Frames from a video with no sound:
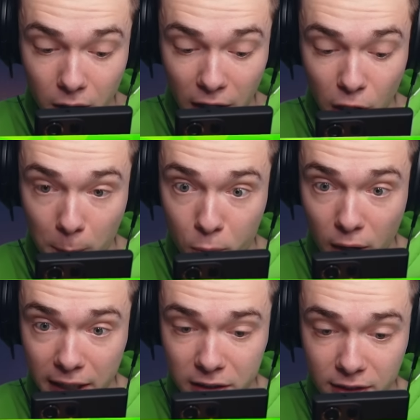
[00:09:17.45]
All right,
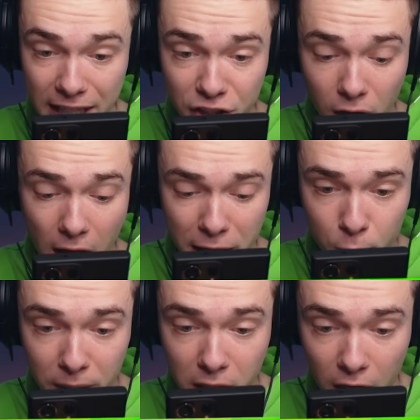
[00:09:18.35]
upgrade. That's a lion
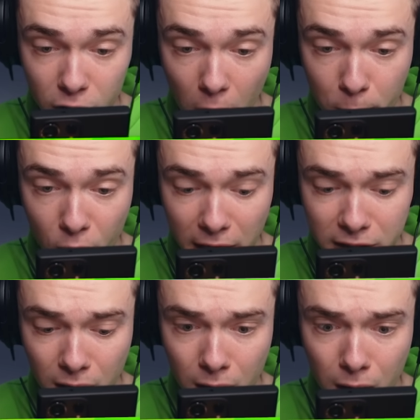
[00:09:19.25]
we got. Upgrade.